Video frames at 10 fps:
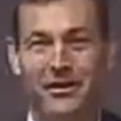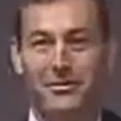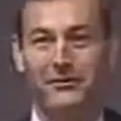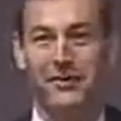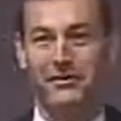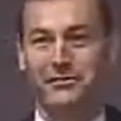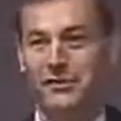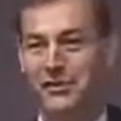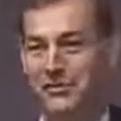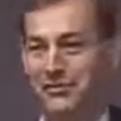hopefully as we
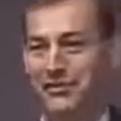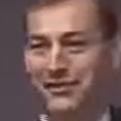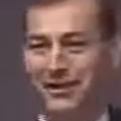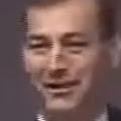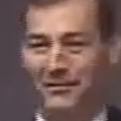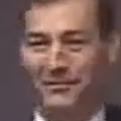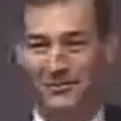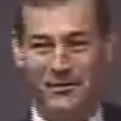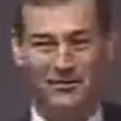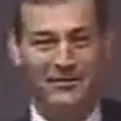go through
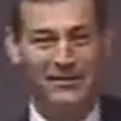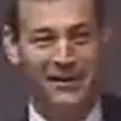today,